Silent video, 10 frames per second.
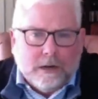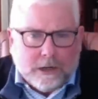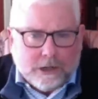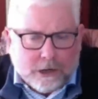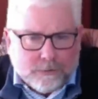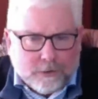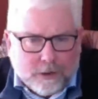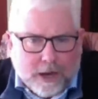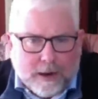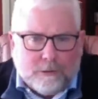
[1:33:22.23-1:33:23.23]
in charge of all
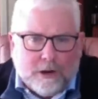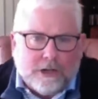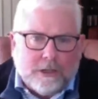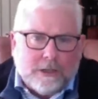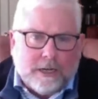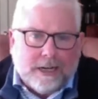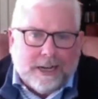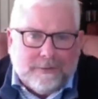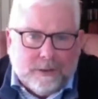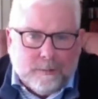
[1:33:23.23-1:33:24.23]
the operations, and he
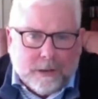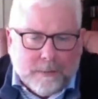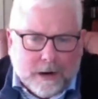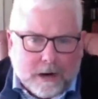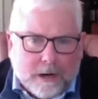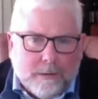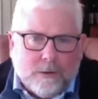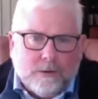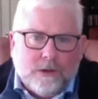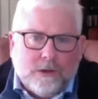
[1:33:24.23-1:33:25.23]
left the Mid-American post,